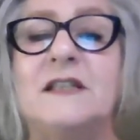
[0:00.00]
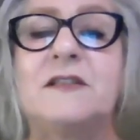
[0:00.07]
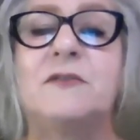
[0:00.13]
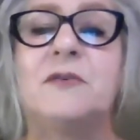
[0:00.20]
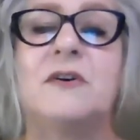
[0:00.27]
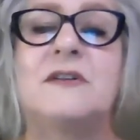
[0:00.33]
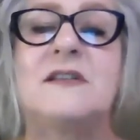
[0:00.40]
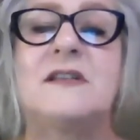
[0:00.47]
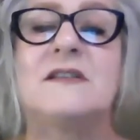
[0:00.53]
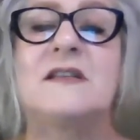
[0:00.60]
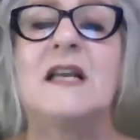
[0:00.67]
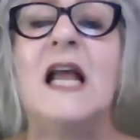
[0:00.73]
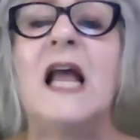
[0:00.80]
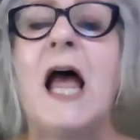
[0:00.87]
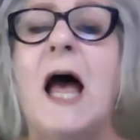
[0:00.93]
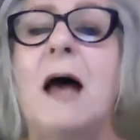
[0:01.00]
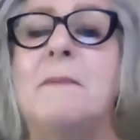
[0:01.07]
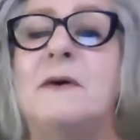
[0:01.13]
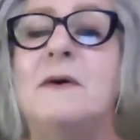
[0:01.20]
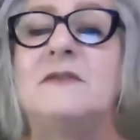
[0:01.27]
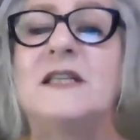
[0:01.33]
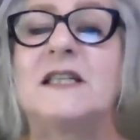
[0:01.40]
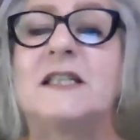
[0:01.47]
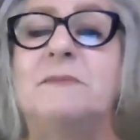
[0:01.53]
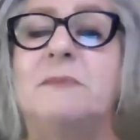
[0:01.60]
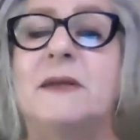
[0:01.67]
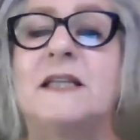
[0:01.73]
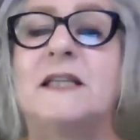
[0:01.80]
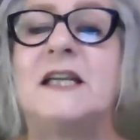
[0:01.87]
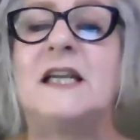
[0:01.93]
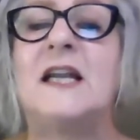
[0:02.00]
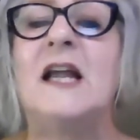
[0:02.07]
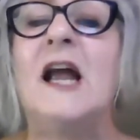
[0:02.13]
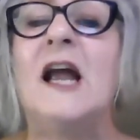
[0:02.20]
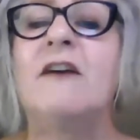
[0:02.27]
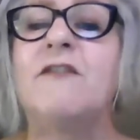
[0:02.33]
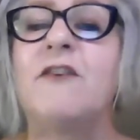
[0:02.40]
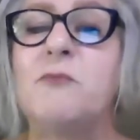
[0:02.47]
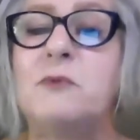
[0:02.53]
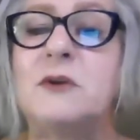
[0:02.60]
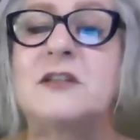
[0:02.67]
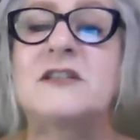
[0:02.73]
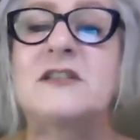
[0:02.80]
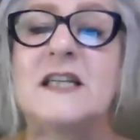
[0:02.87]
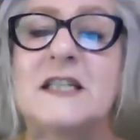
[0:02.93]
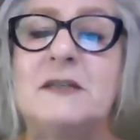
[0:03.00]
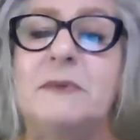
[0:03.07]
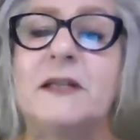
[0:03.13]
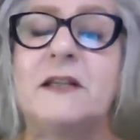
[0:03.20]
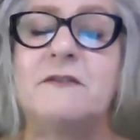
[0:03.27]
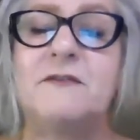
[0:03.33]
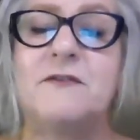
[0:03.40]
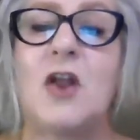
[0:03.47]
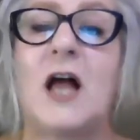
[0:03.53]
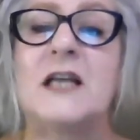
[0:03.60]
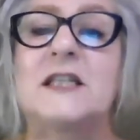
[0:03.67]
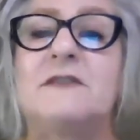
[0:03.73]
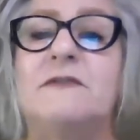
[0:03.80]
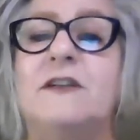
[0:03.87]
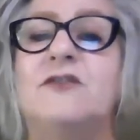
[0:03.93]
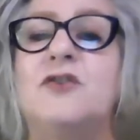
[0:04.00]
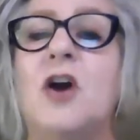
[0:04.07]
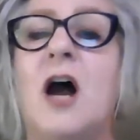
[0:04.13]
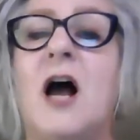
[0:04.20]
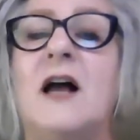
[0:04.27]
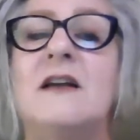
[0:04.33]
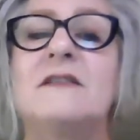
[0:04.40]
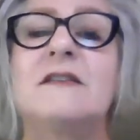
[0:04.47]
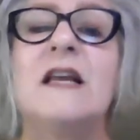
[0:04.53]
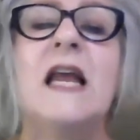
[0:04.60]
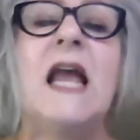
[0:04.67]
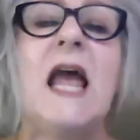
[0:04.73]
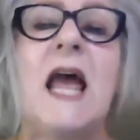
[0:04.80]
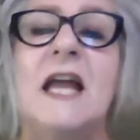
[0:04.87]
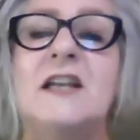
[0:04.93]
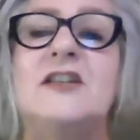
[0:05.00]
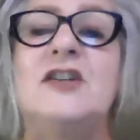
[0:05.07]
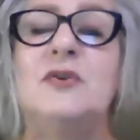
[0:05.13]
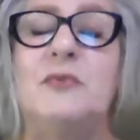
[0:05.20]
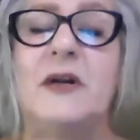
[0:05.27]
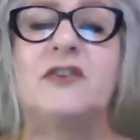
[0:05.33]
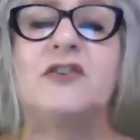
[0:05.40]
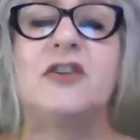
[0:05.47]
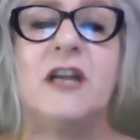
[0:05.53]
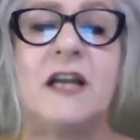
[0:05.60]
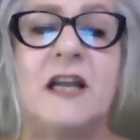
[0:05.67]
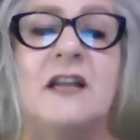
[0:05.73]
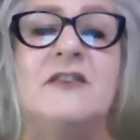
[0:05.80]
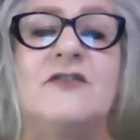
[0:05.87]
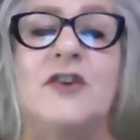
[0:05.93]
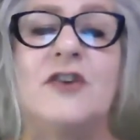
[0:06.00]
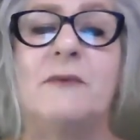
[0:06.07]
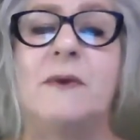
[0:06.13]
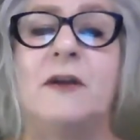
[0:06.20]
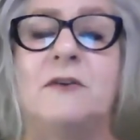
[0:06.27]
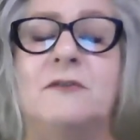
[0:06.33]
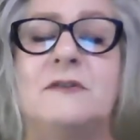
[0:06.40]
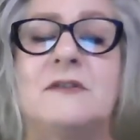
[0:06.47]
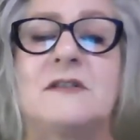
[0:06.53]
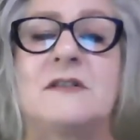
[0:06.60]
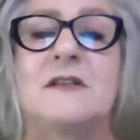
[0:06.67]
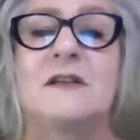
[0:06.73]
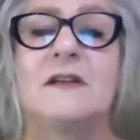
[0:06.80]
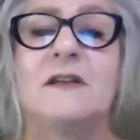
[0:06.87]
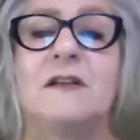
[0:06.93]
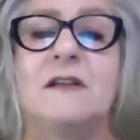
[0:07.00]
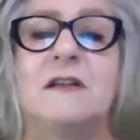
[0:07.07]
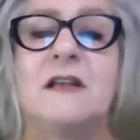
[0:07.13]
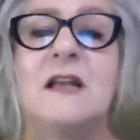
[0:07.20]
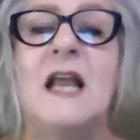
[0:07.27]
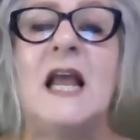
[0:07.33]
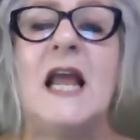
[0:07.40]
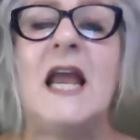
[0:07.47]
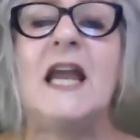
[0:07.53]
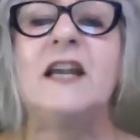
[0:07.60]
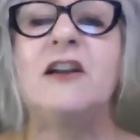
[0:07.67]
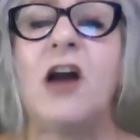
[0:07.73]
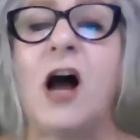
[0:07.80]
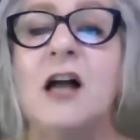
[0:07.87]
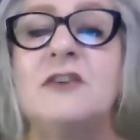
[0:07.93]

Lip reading: discourses about disability from which disability philosophy draws and to which it contributes. In